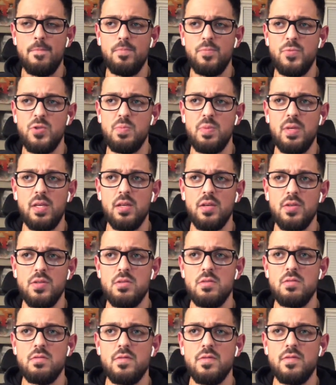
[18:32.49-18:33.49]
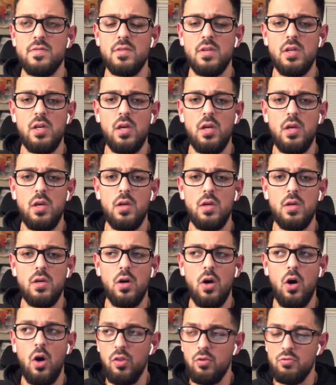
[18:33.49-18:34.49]
just because of
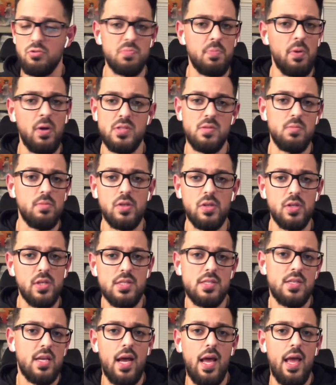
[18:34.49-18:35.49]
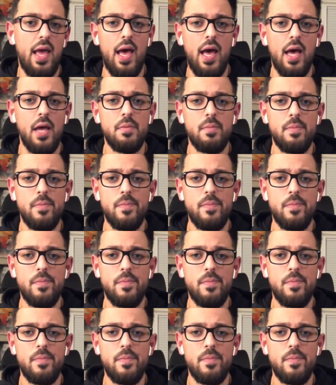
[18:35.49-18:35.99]
all the responsibilities that I had.